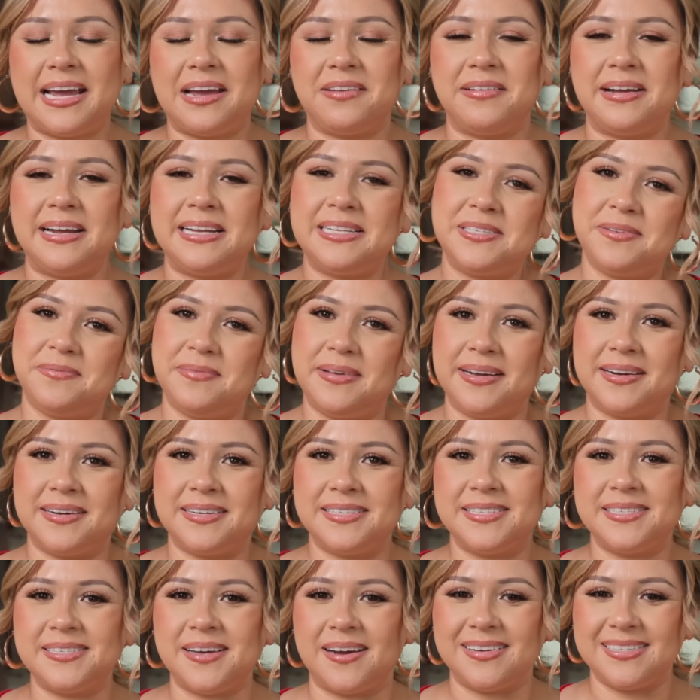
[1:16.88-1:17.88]
get ready to make our
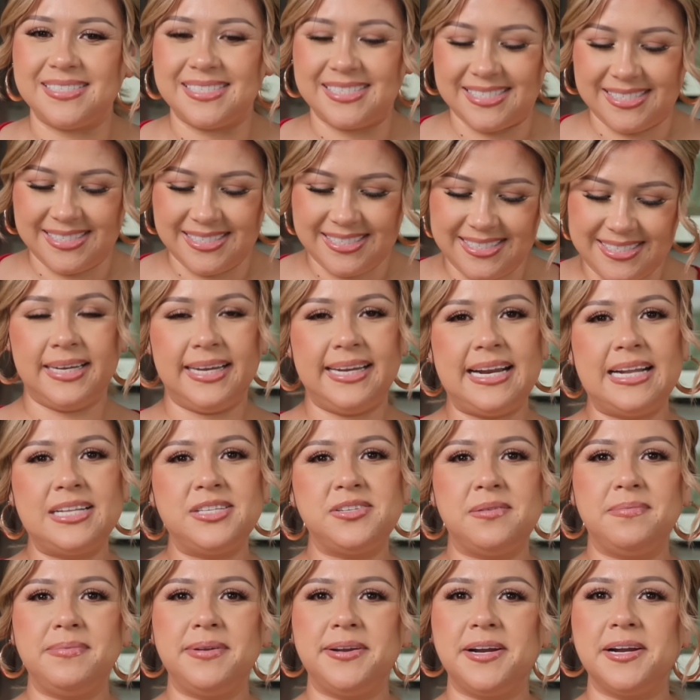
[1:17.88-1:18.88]
sauce. Okay, now
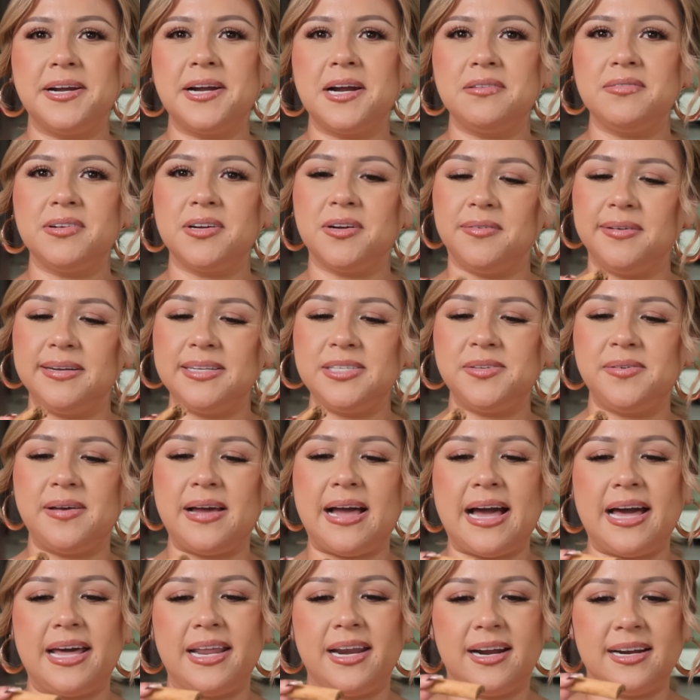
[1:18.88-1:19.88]
to a blender cup, we're going to
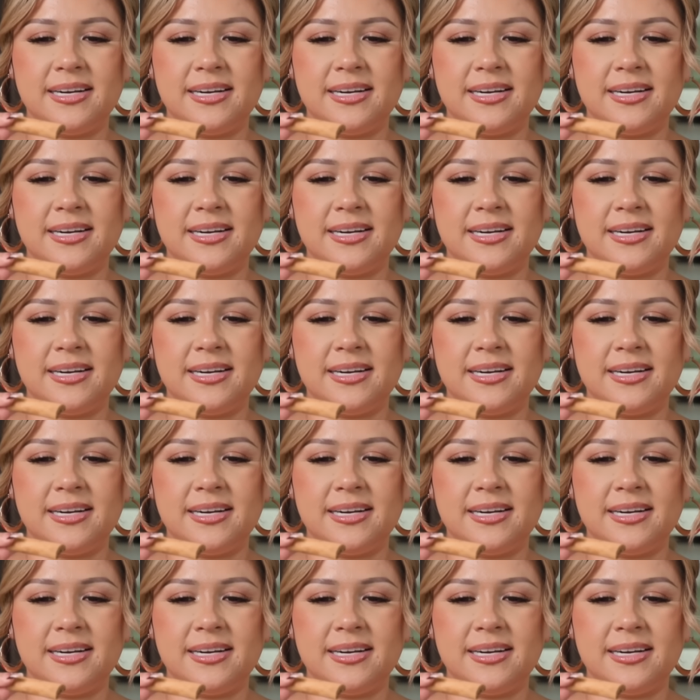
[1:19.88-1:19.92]
add